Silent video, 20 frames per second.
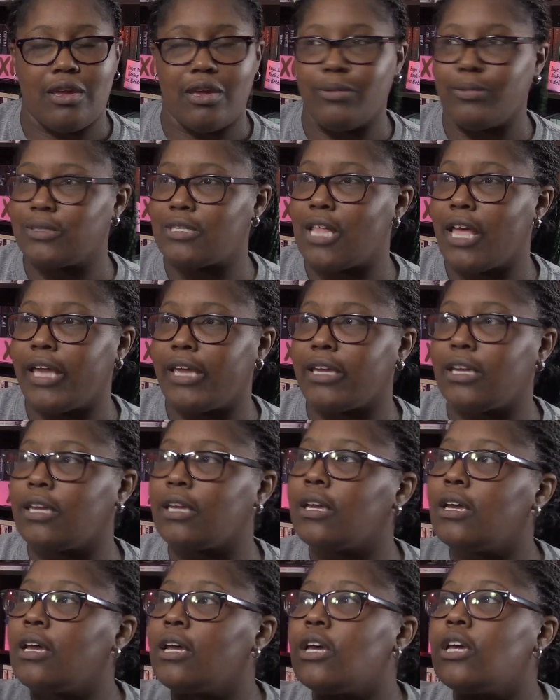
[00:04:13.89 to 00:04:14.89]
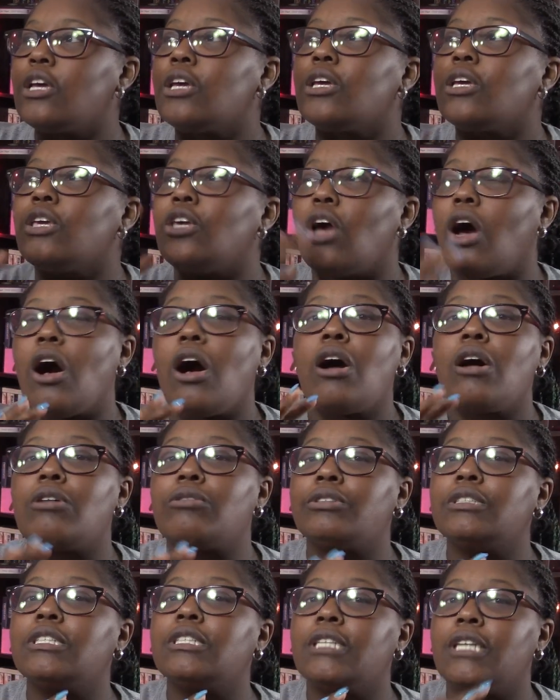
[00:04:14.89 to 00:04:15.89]
It was like, y'all
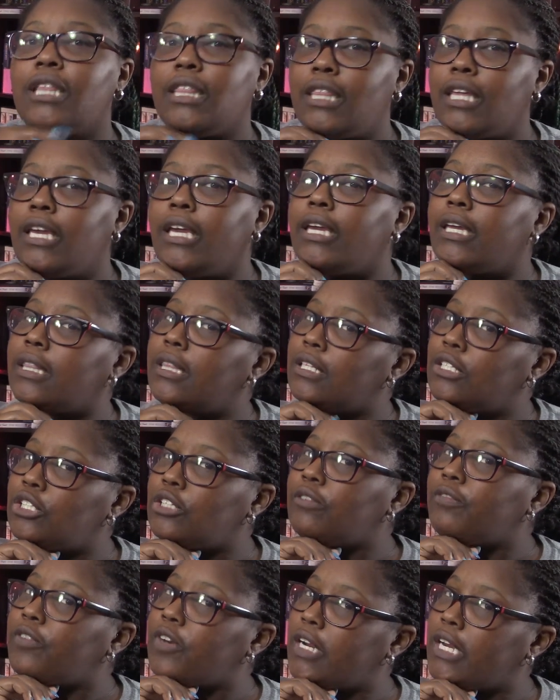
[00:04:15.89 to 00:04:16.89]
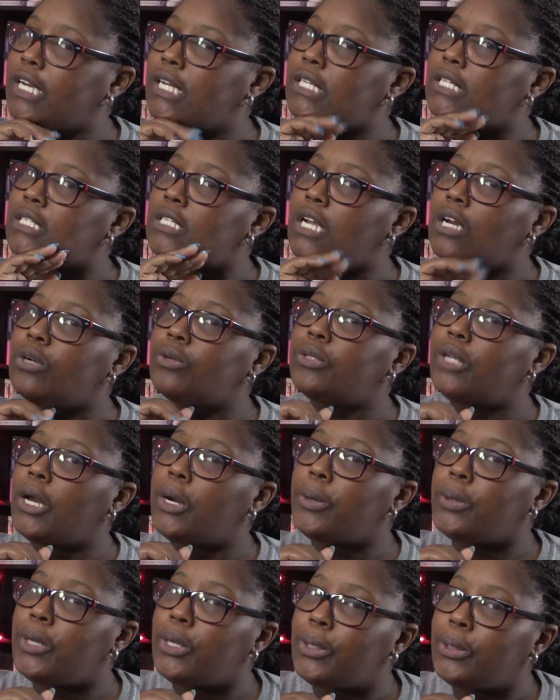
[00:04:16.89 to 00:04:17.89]
really think that your friends don't
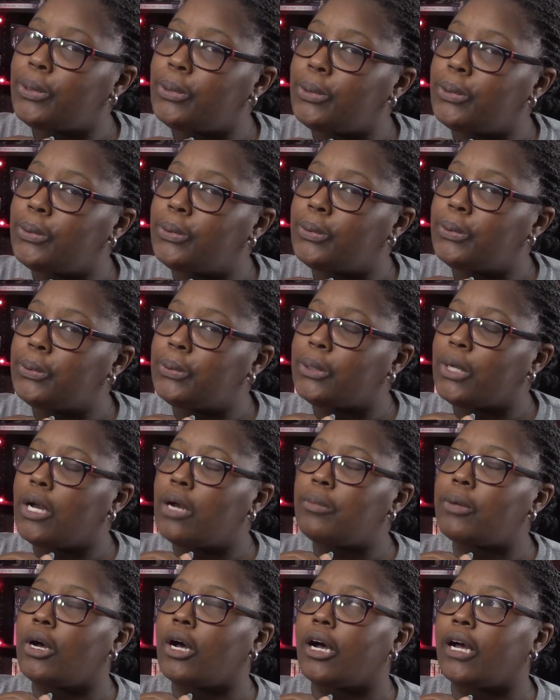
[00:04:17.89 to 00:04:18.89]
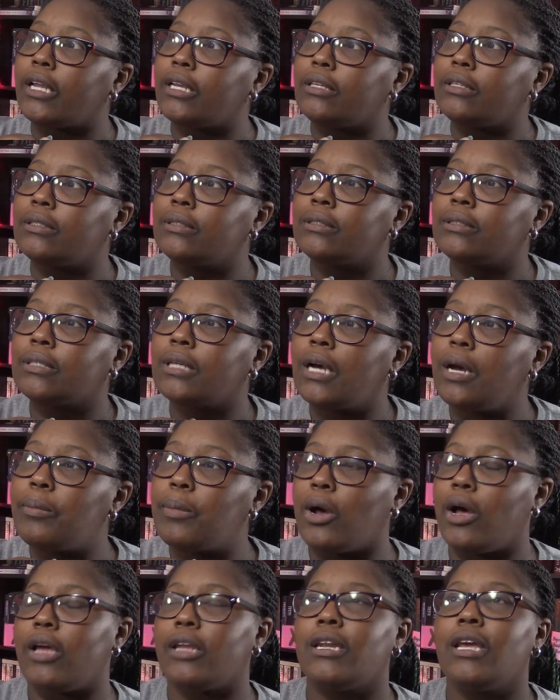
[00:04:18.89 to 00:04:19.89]
know you? Come on. Come
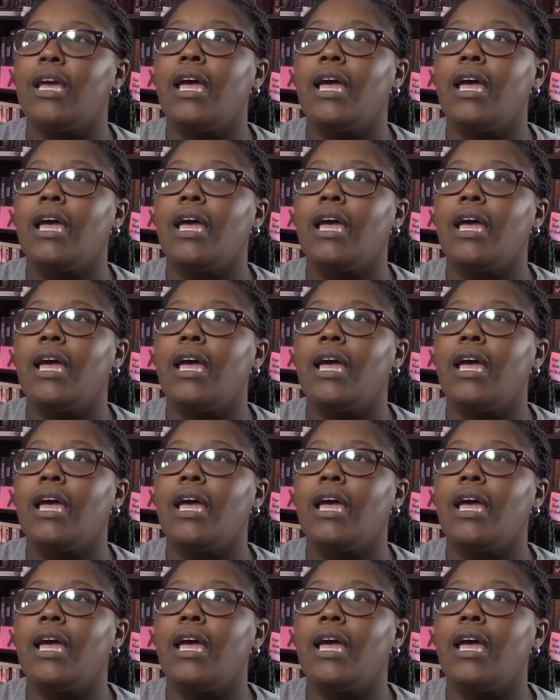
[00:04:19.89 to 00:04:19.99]
on.